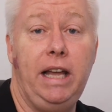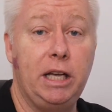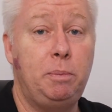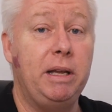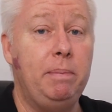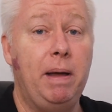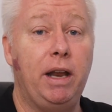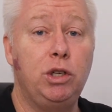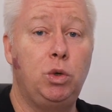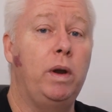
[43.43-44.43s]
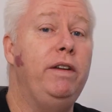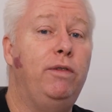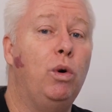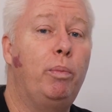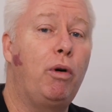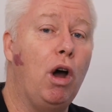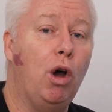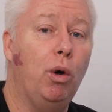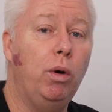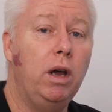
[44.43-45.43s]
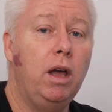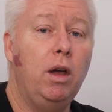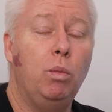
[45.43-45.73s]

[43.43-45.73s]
the XP Pen 24 Pro,